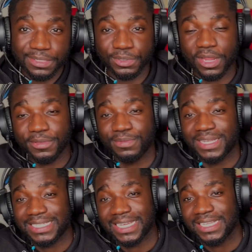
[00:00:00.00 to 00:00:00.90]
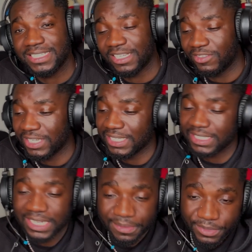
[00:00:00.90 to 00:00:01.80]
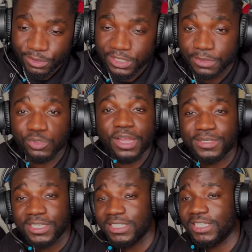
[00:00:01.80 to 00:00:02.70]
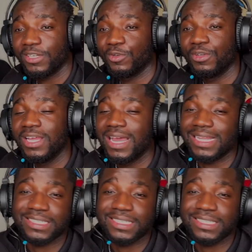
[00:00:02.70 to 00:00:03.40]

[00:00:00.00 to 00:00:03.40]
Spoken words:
Subscribe to my second channel. Link is down below. Subscribe to this channel.